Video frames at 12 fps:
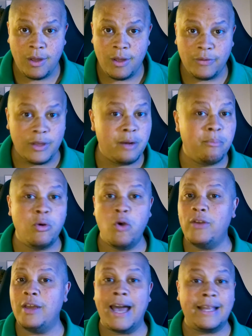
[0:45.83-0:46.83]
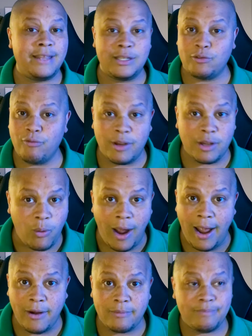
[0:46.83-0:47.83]
than a movie like this
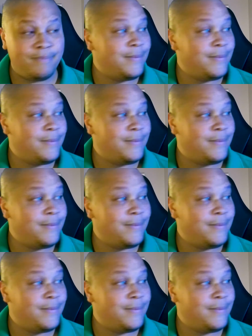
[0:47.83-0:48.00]
required.